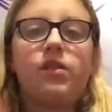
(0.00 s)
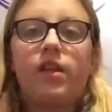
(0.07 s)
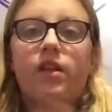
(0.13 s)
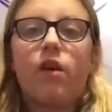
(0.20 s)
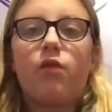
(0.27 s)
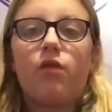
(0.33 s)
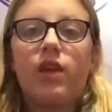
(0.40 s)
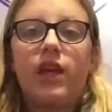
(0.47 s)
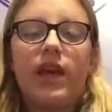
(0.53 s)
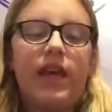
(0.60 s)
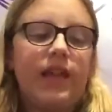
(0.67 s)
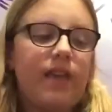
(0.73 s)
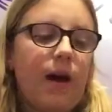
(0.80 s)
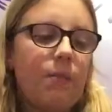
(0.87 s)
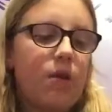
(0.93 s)
they don't really
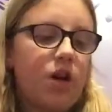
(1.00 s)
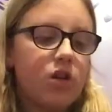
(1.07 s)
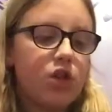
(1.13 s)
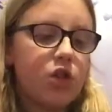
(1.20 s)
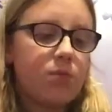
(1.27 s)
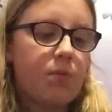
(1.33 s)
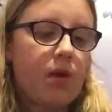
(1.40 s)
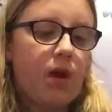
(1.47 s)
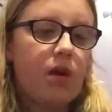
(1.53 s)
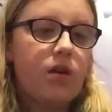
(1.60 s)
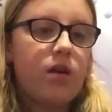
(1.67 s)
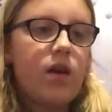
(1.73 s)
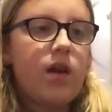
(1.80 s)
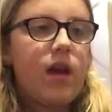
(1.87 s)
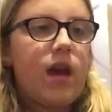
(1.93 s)
eat that much. But
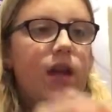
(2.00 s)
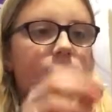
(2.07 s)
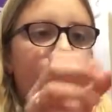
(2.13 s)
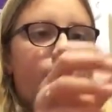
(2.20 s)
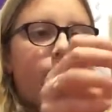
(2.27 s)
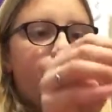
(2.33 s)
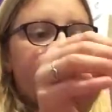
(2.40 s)
anyway,